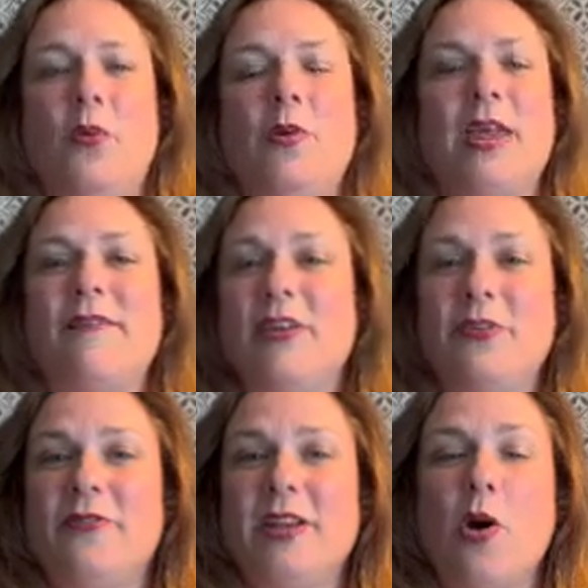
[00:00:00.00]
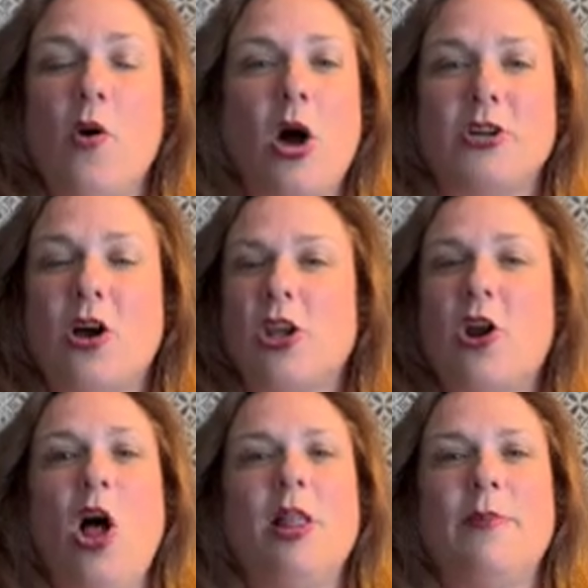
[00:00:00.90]
We have another video talking
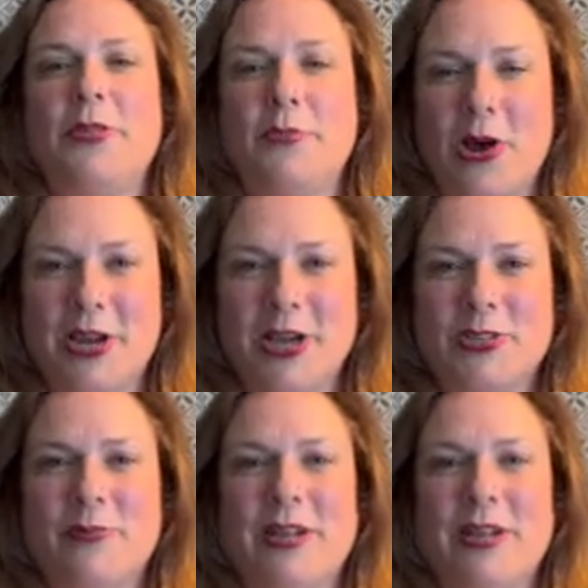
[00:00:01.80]
all about the products,